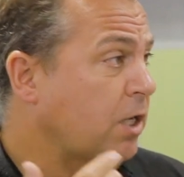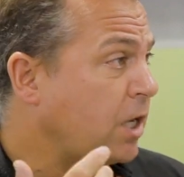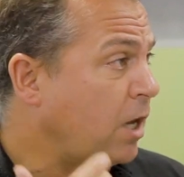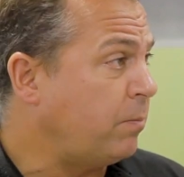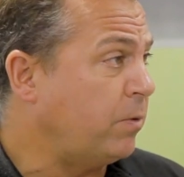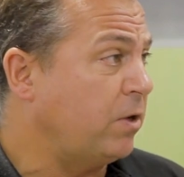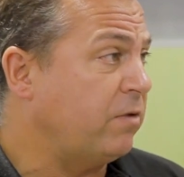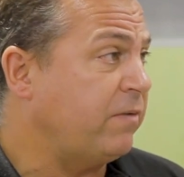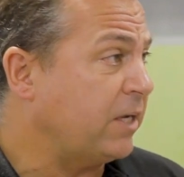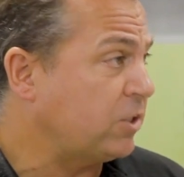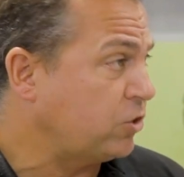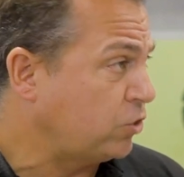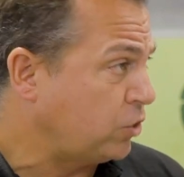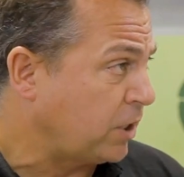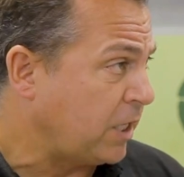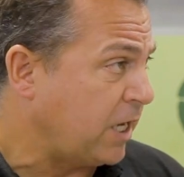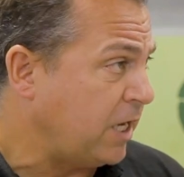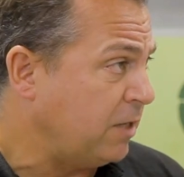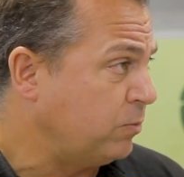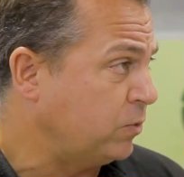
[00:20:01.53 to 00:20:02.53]
a couple of
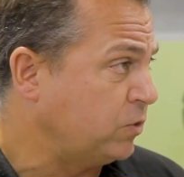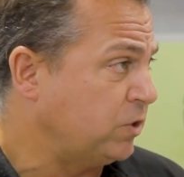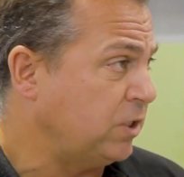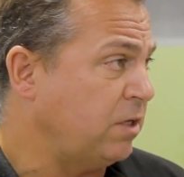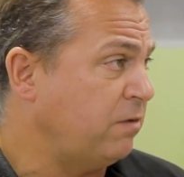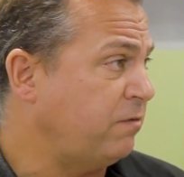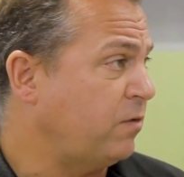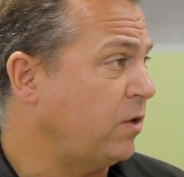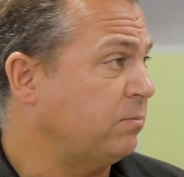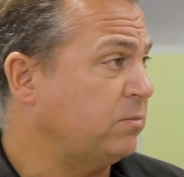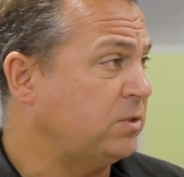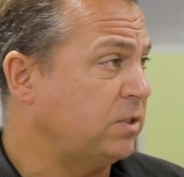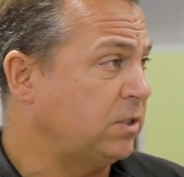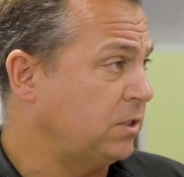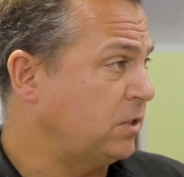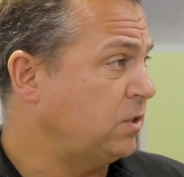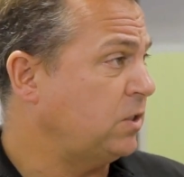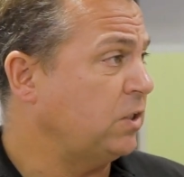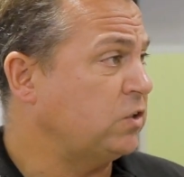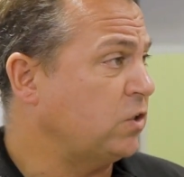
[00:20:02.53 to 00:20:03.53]
extra cables in if
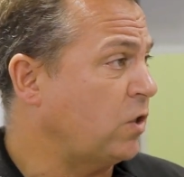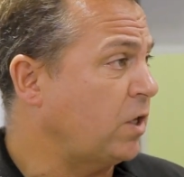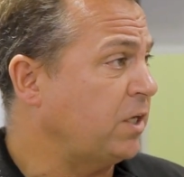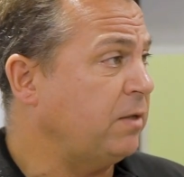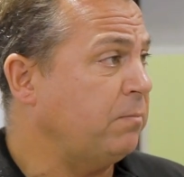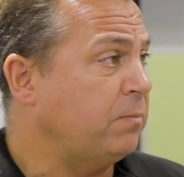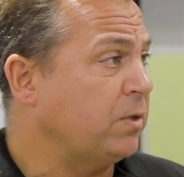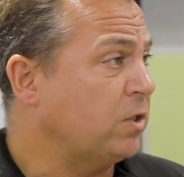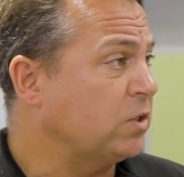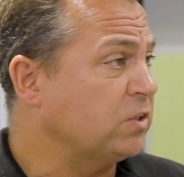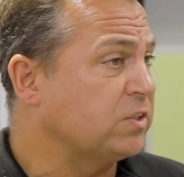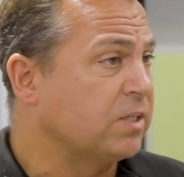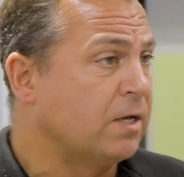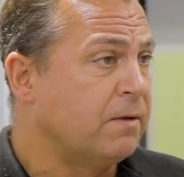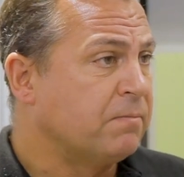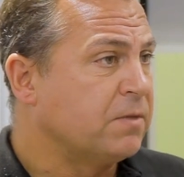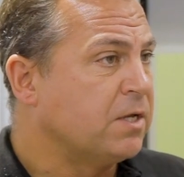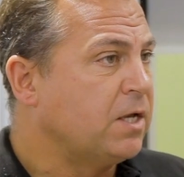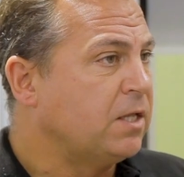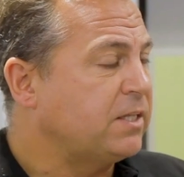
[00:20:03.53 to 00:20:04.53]
I'm designing
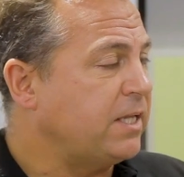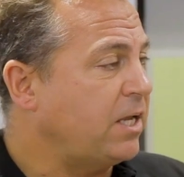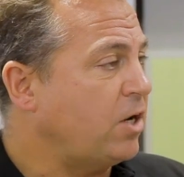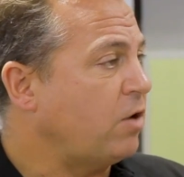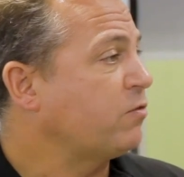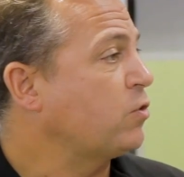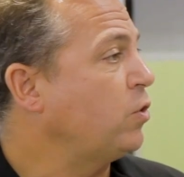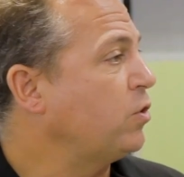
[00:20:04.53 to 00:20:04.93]
because then